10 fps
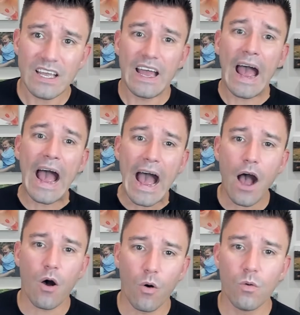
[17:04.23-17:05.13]

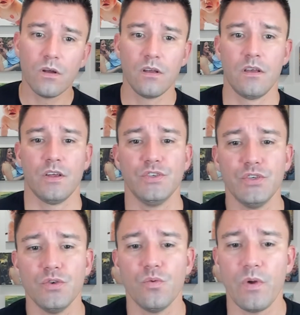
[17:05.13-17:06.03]
how
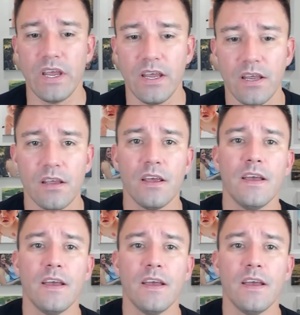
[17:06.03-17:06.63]
do we